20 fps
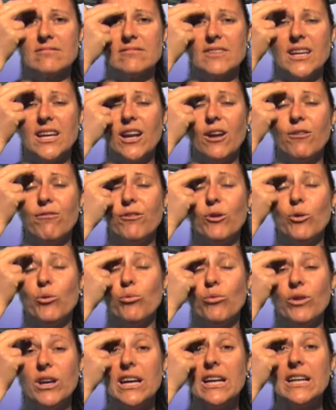And I
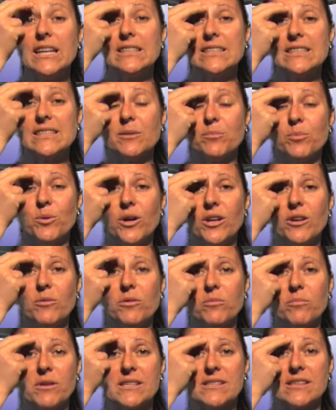feel really disappointed
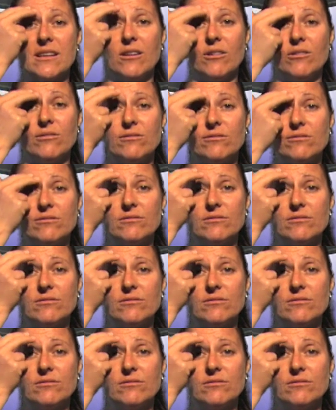with myself.